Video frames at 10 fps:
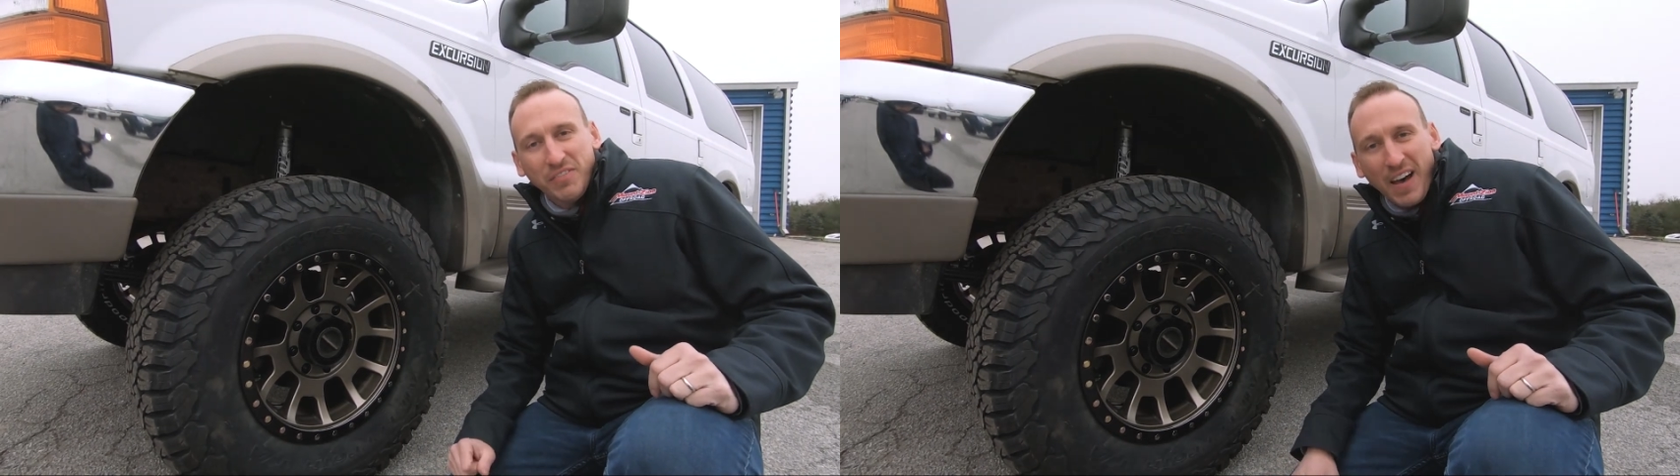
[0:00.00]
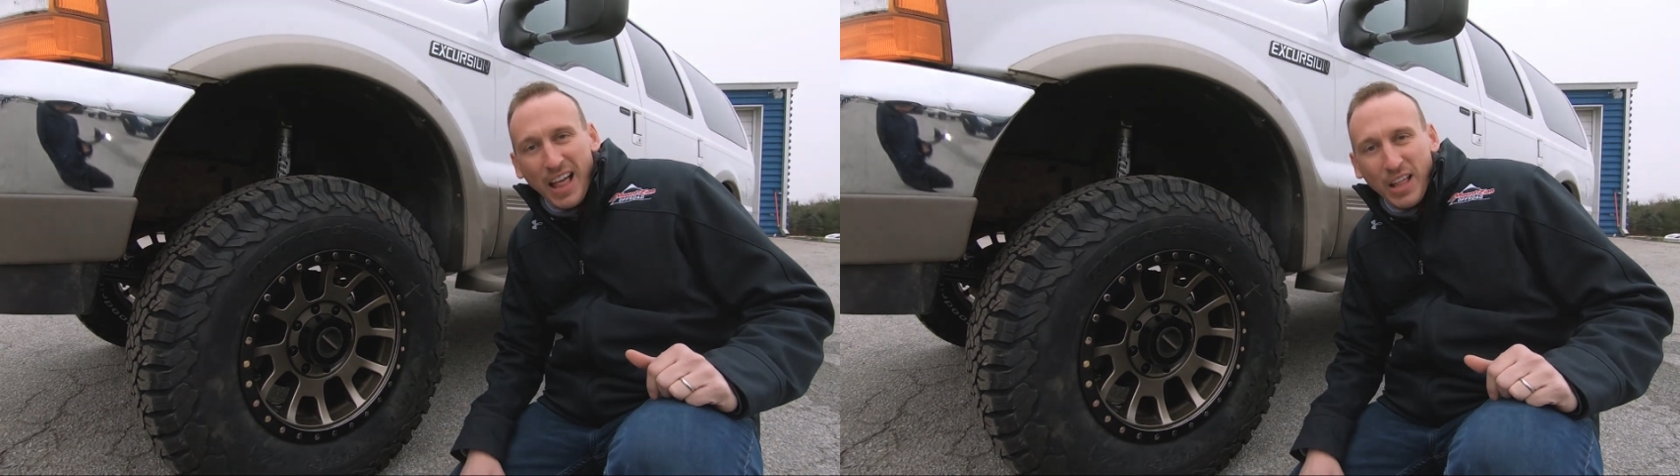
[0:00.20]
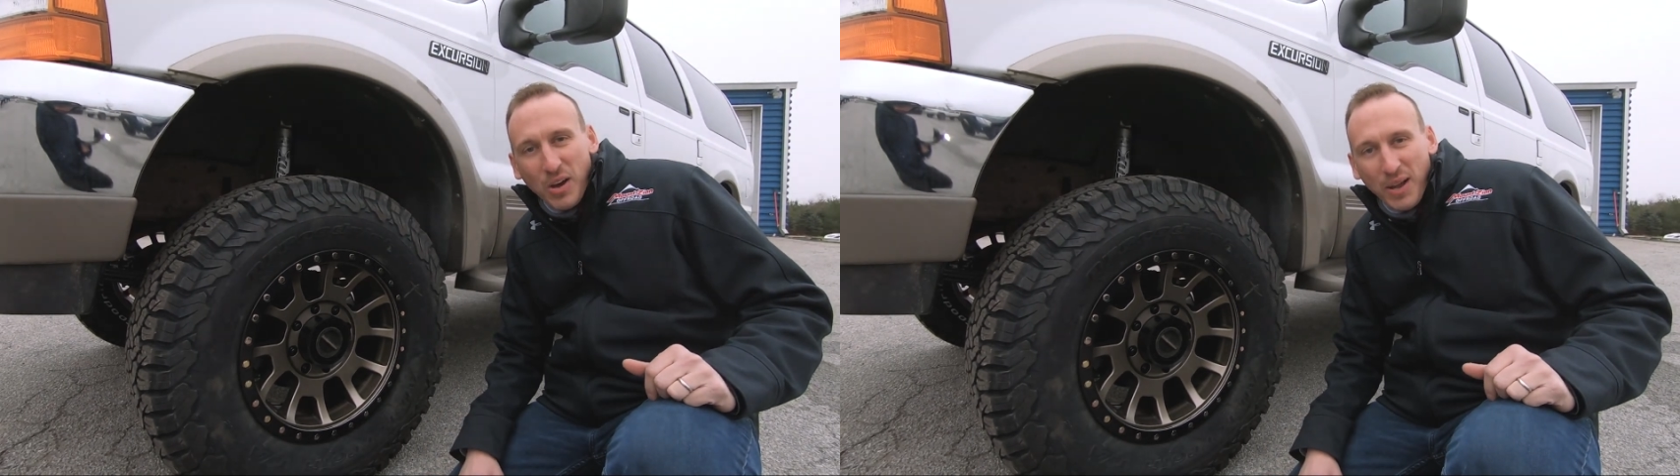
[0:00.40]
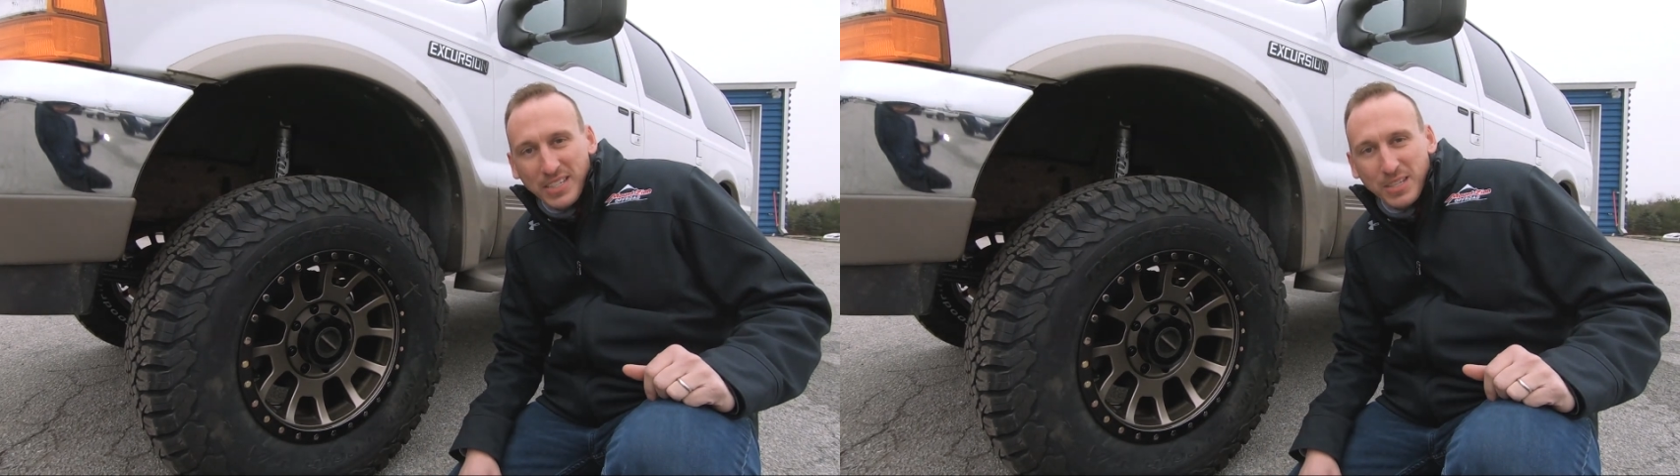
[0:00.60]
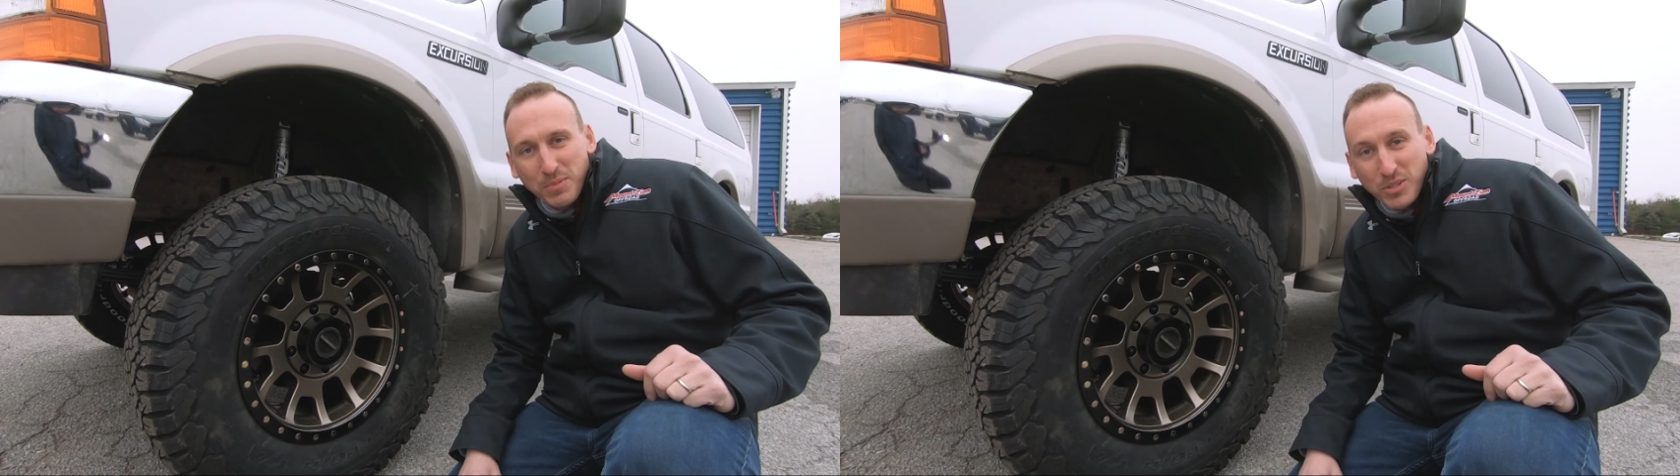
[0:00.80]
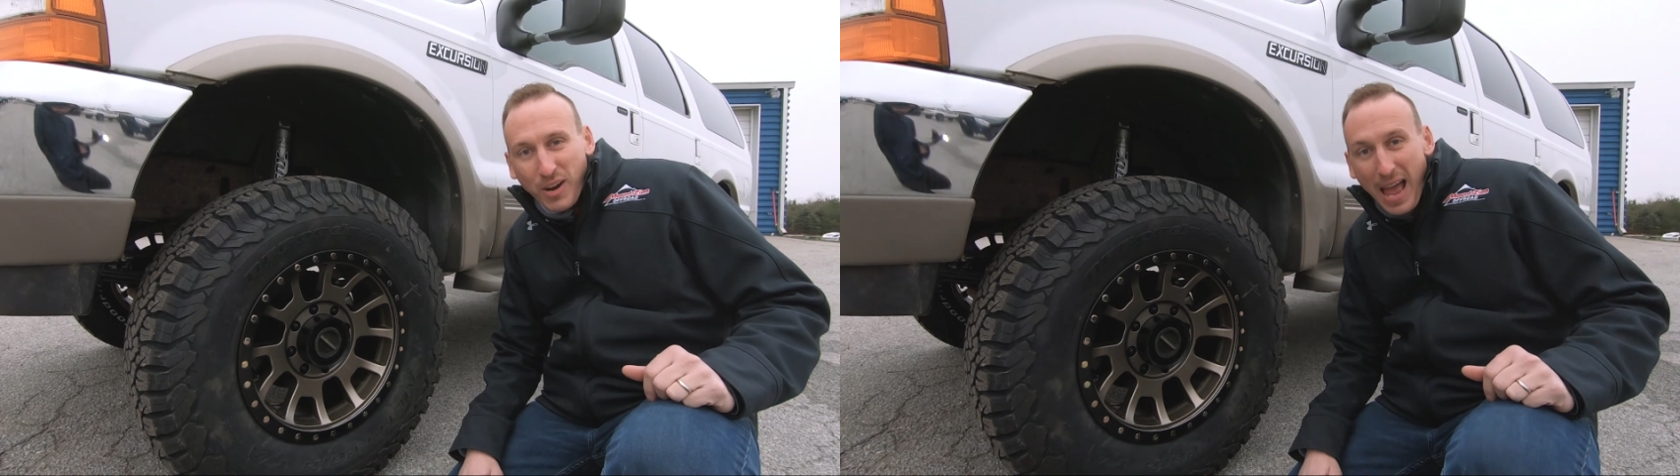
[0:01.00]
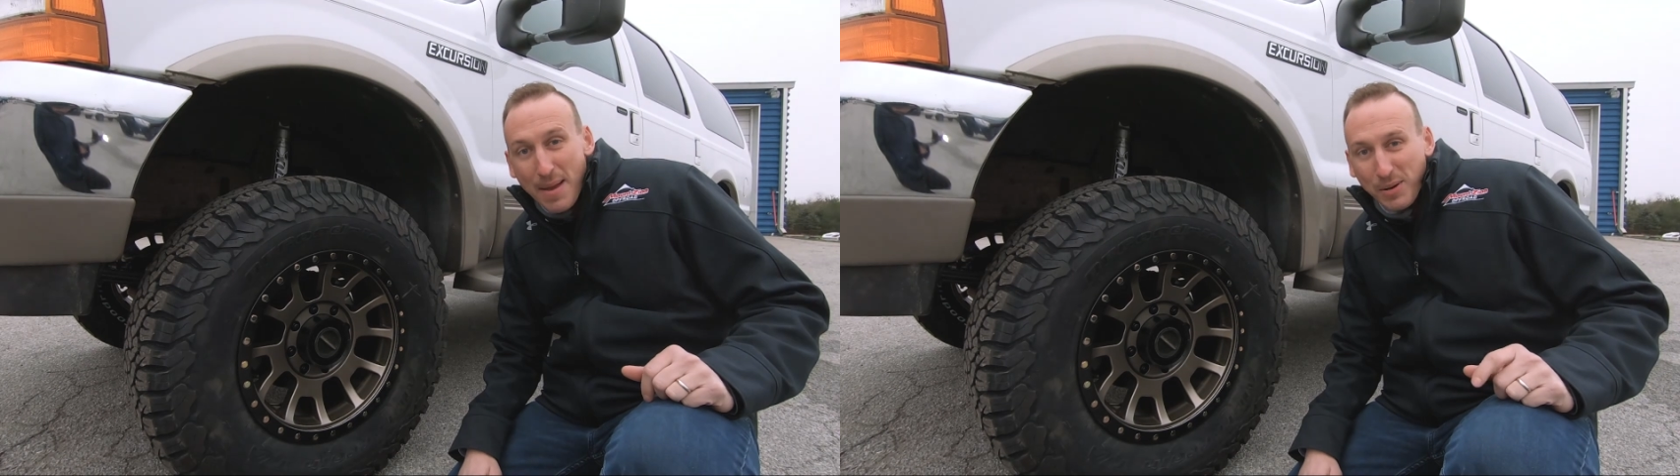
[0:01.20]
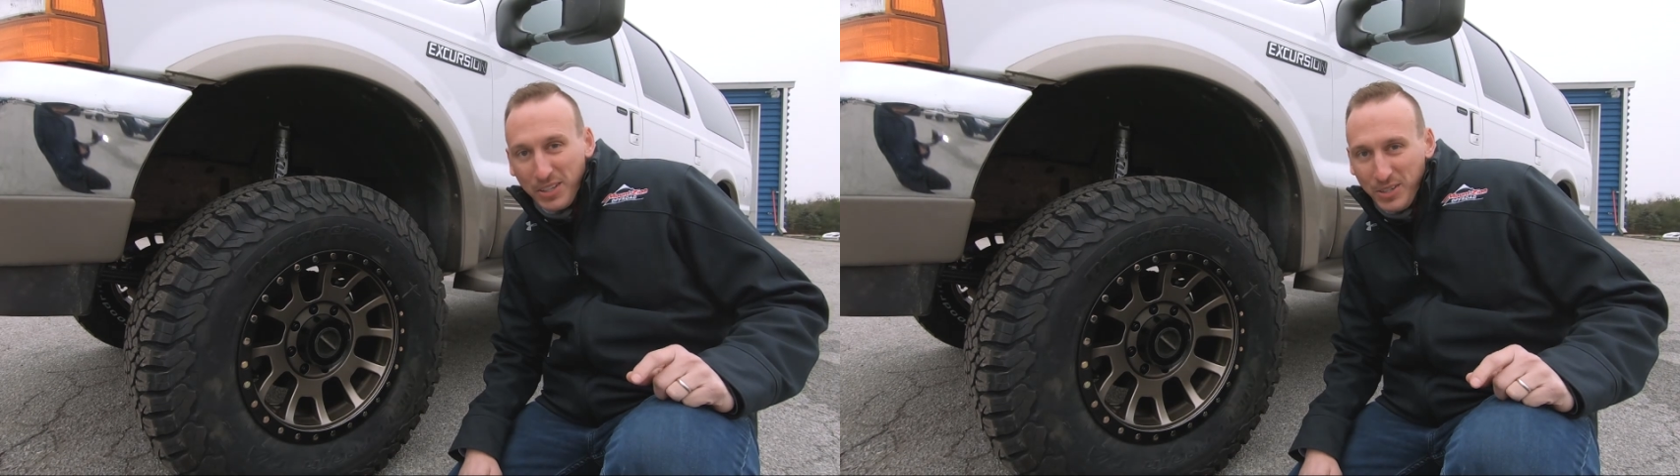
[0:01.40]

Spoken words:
follow, and subscribe on